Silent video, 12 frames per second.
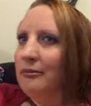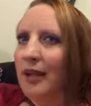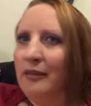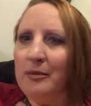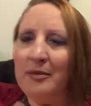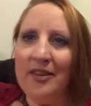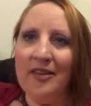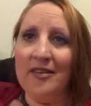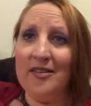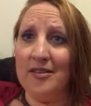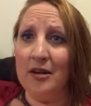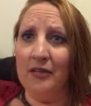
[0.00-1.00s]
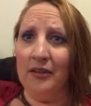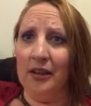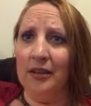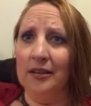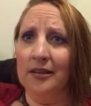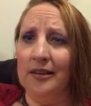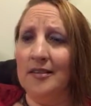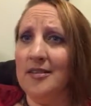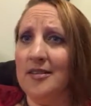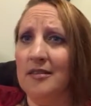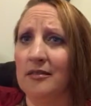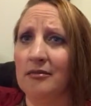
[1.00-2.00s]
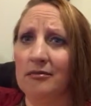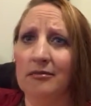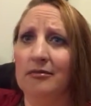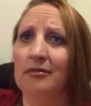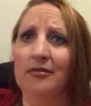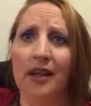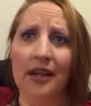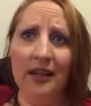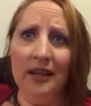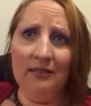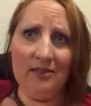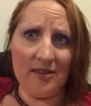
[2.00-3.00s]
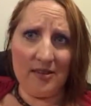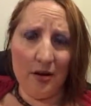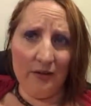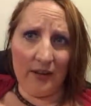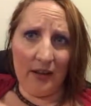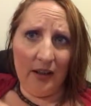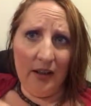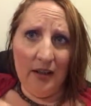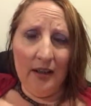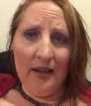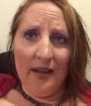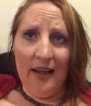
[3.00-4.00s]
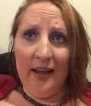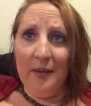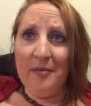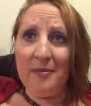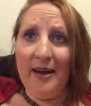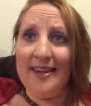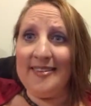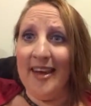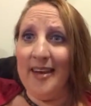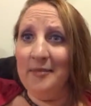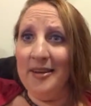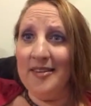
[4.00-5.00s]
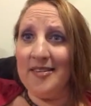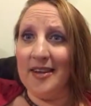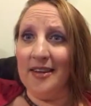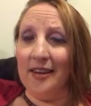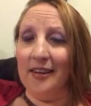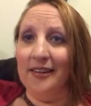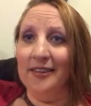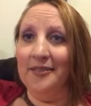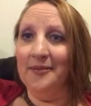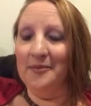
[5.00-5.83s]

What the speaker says: Everybody thinks it's over, because he leaves, it's over. He comes back 10 minutes later,